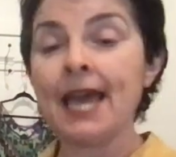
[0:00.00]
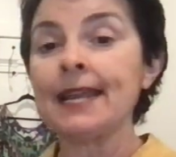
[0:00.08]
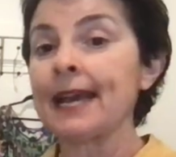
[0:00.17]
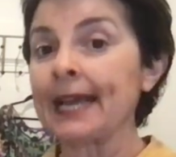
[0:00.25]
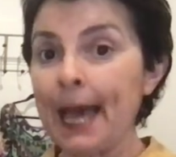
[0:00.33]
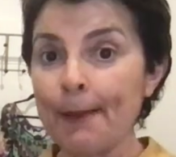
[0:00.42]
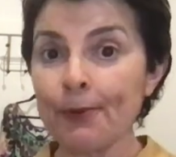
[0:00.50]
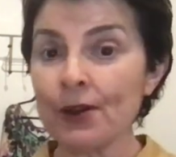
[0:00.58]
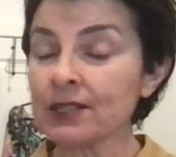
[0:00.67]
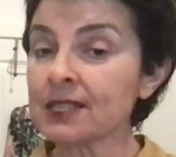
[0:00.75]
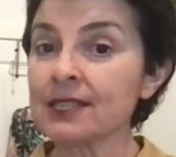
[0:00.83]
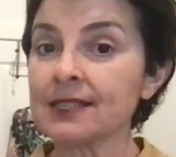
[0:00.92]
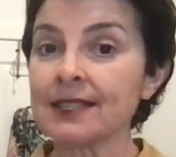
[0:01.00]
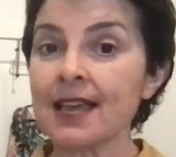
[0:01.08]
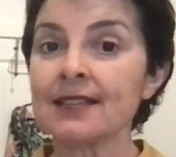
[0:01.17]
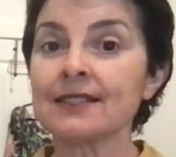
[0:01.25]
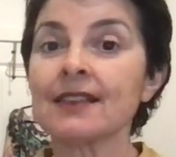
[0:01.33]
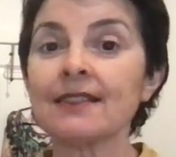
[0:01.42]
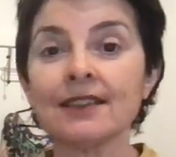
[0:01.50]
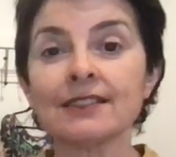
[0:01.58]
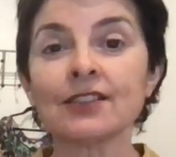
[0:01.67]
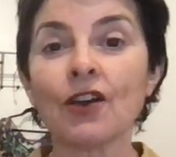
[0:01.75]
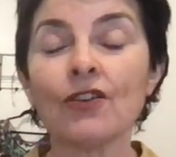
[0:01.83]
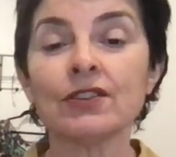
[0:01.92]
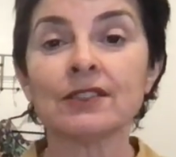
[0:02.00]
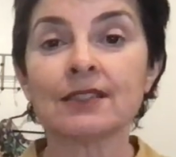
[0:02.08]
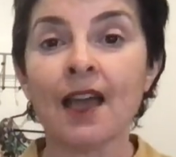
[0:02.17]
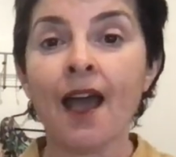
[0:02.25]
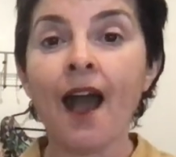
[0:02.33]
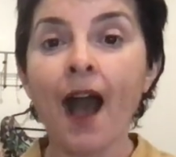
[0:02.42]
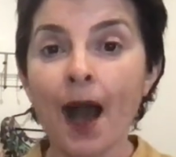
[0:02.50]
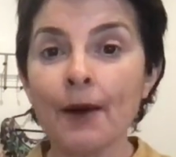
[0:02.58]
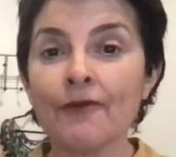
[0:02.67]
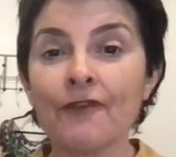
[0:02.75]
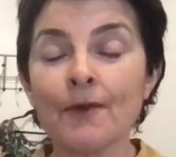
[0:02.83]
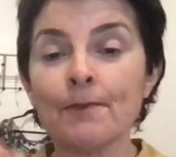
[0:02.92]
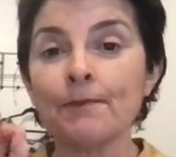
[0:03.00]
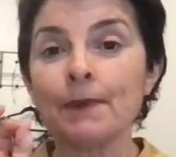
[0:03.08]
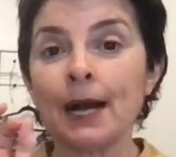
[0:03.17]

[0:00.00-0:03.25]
Now, Capriosca says that this goes up from